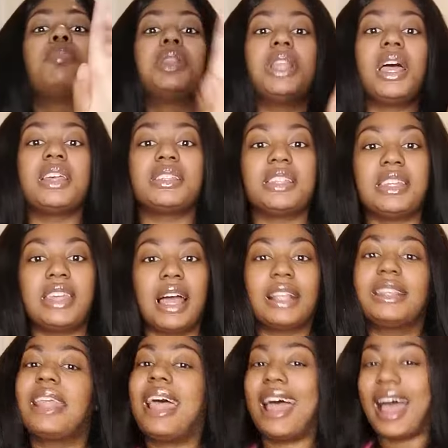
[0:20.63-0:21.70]
Plus he
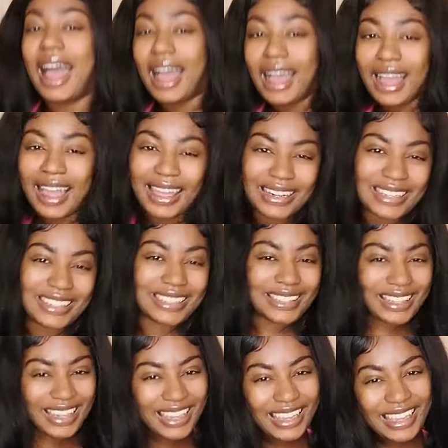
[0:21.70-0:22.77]
got the
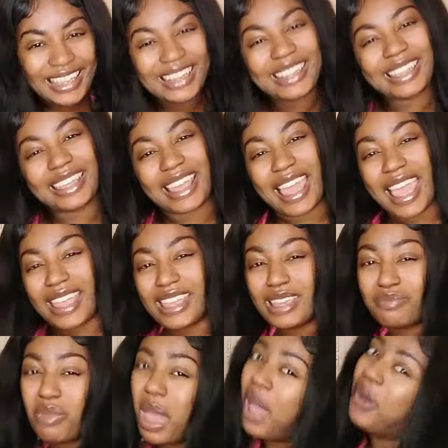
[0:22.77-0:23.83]
hottest chick in the
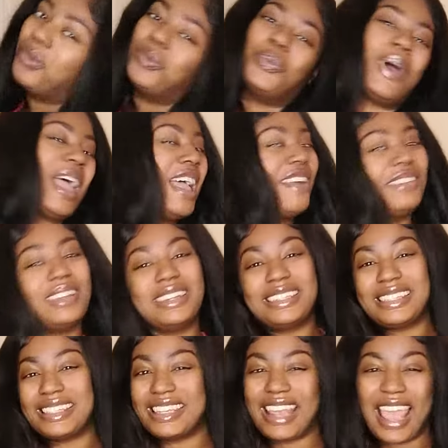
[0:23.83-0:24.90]
game wearing
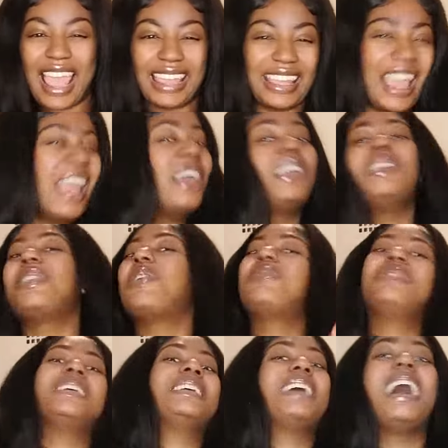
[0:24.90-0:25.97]
his chain. You know,
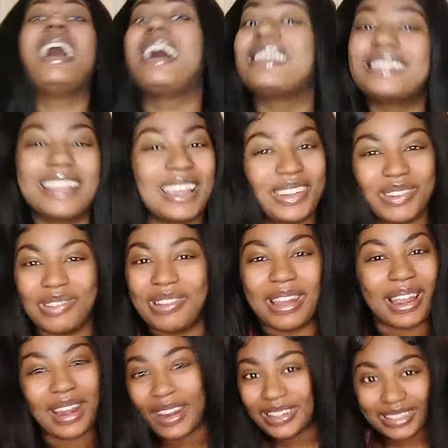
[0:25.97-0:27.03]
Beyonce
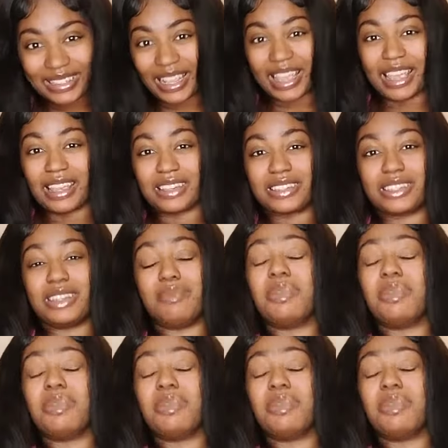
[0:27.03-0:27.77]
doing her thing. She